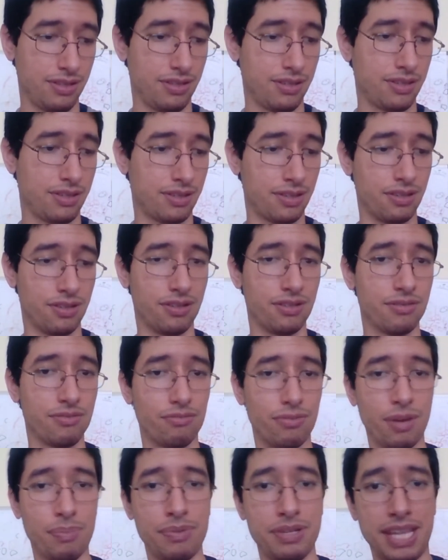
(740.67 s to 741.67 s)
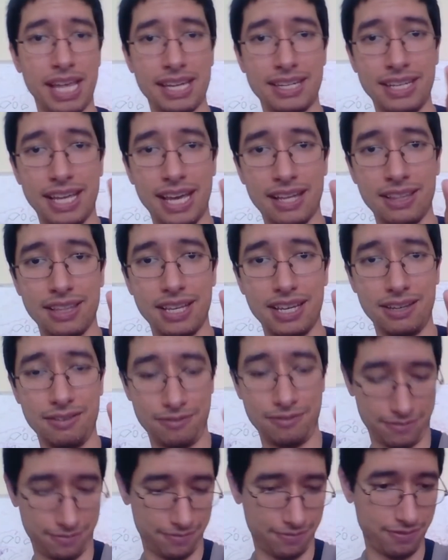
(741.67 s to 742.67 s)
Just, you know, repping that dad
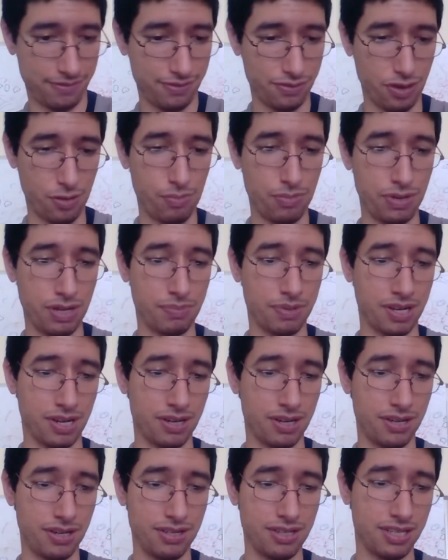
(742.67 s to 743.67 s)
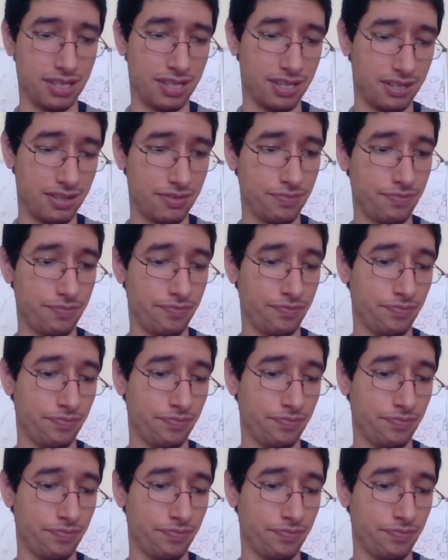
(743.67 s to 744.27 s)
life, open up cards, and